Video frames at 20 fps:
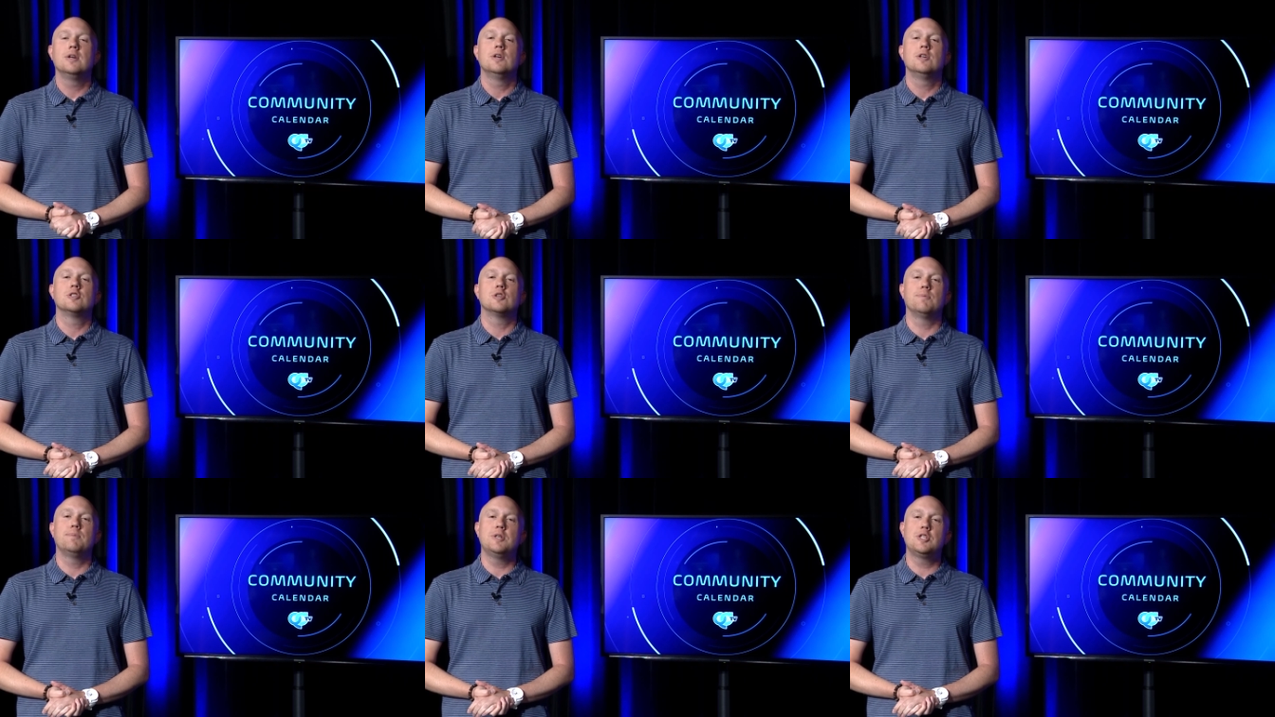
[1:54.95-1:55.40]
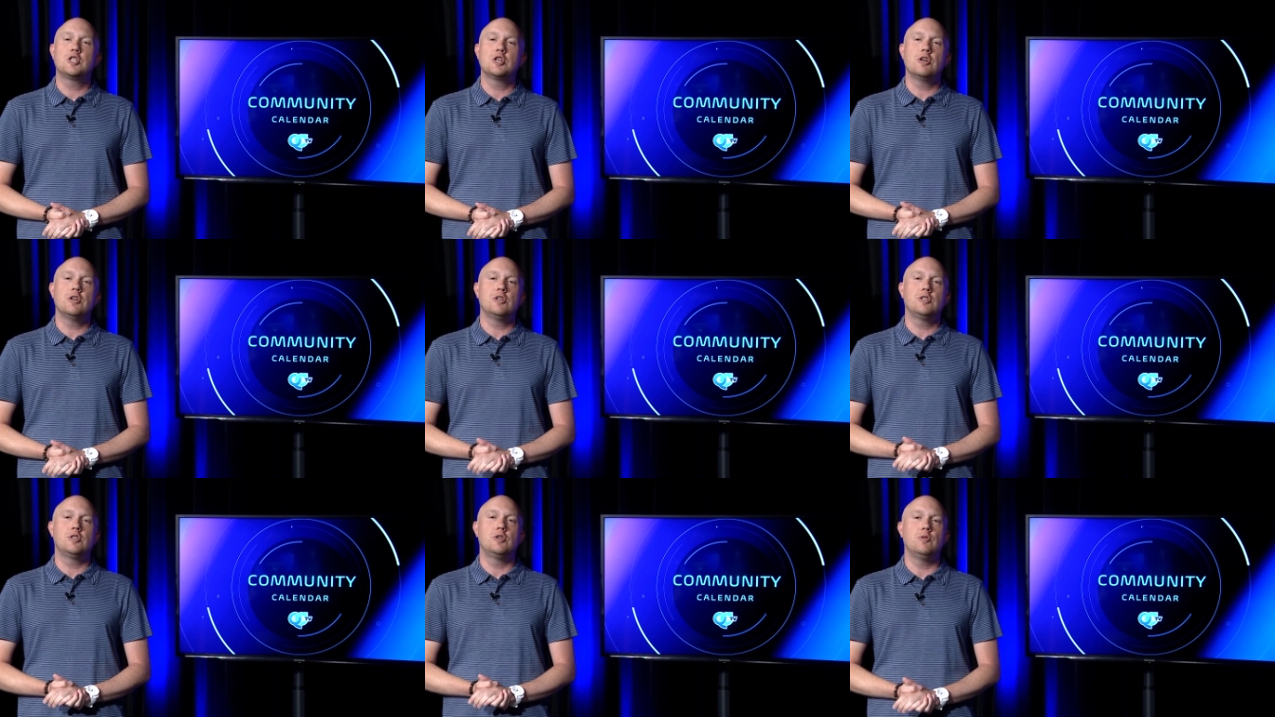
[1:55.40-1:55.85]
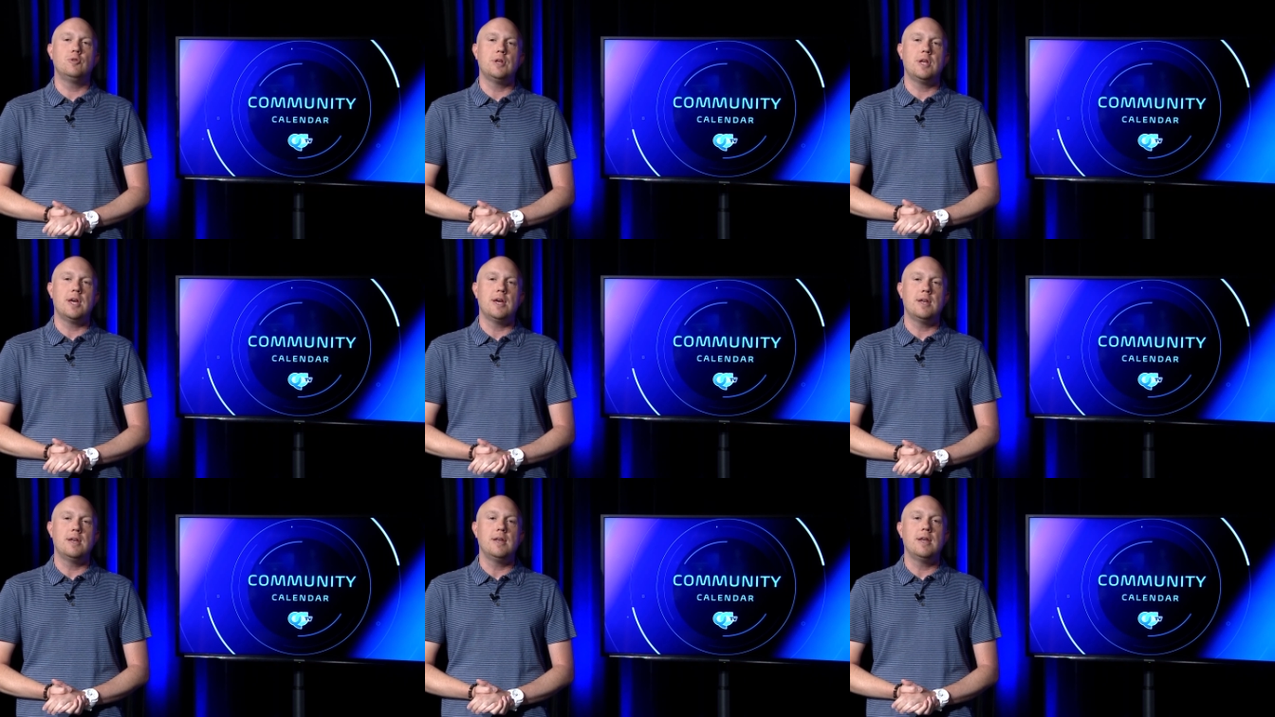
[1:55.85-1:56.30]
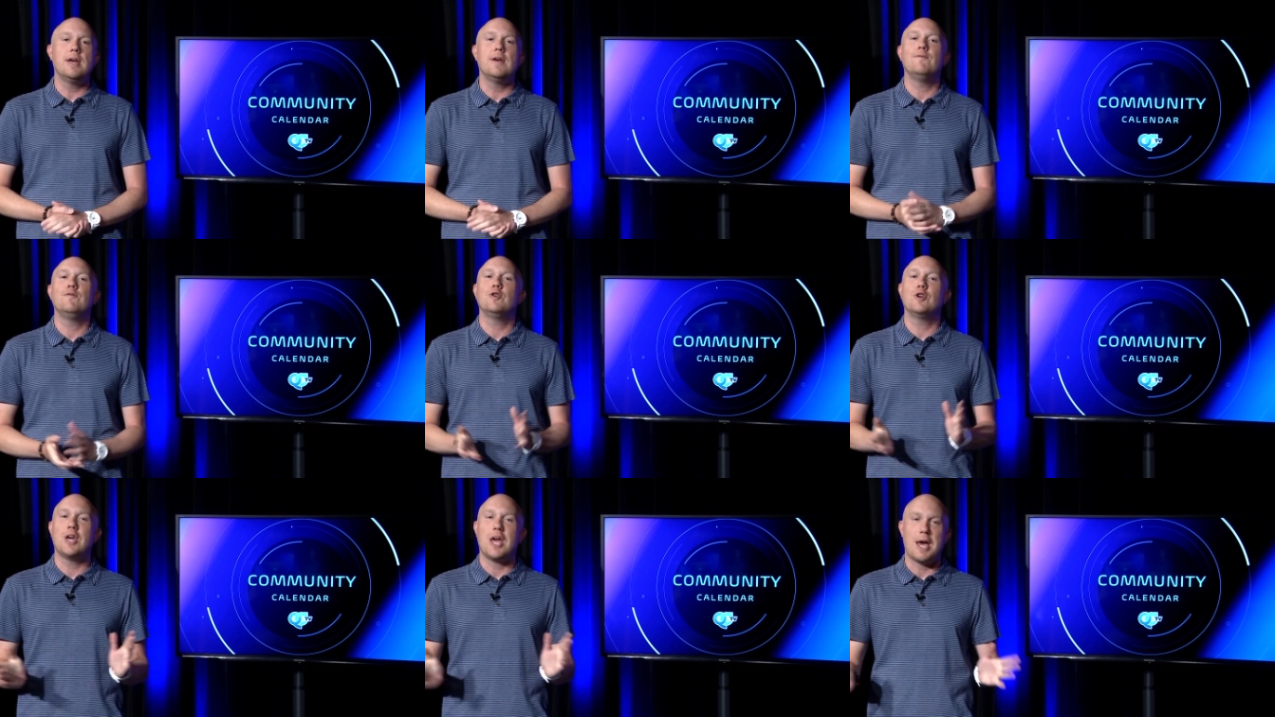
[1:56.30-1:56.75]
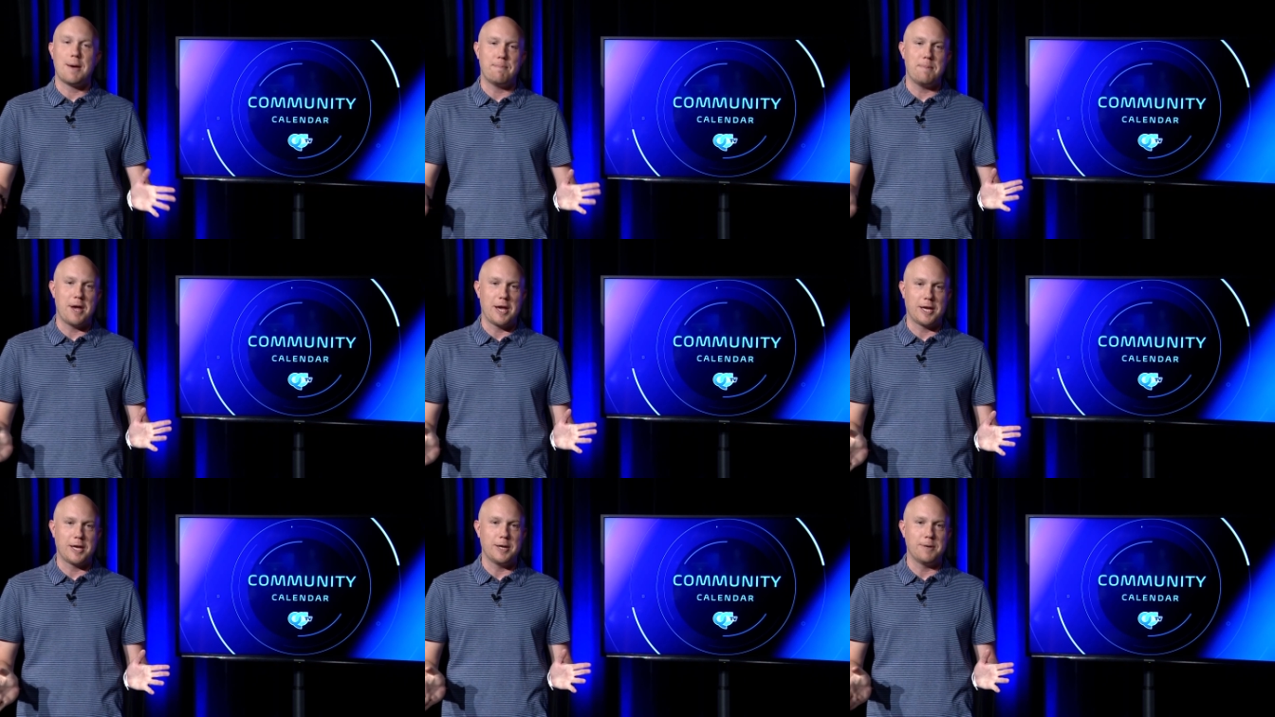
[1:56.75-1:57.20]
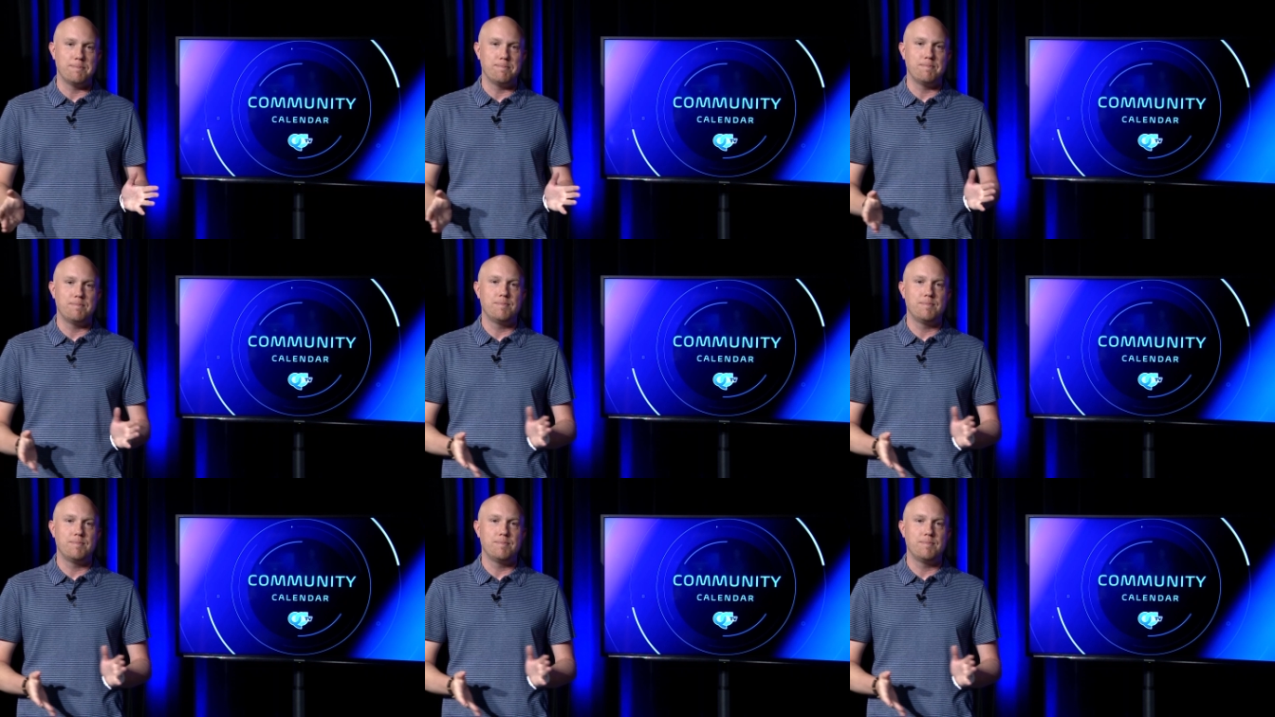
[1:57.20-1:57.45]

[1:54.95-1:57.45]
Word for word: so be sure to tune in if you can't make it.